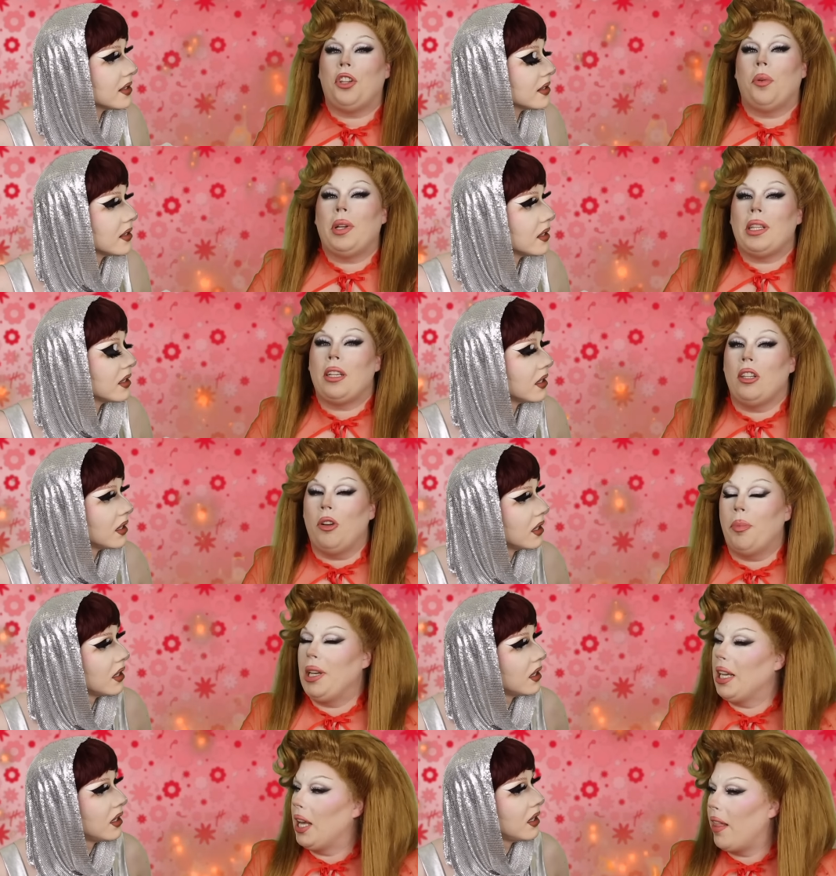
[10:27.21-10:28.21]
Speaker 1: You know what little
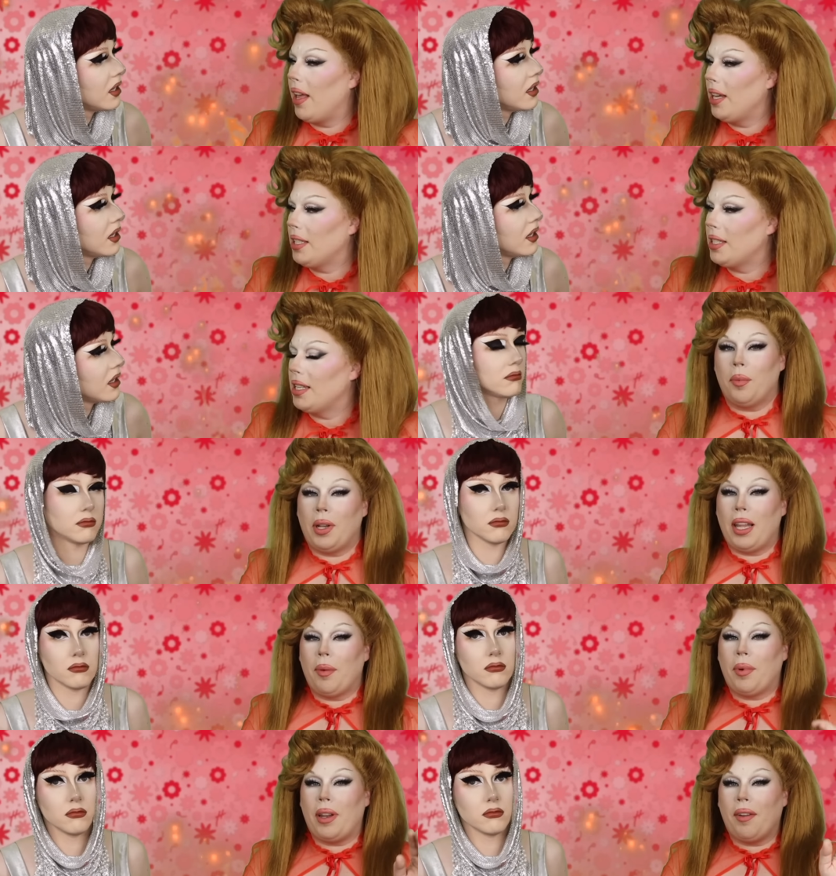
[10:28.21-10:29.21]
opening I liked? When
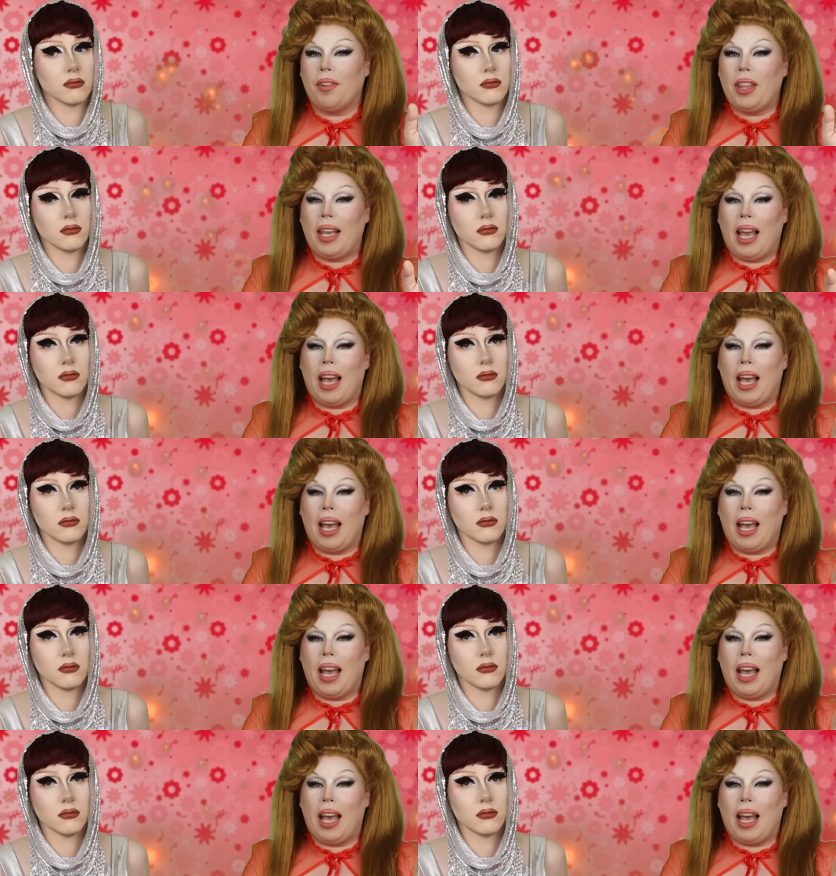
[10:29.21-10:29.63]
whenever they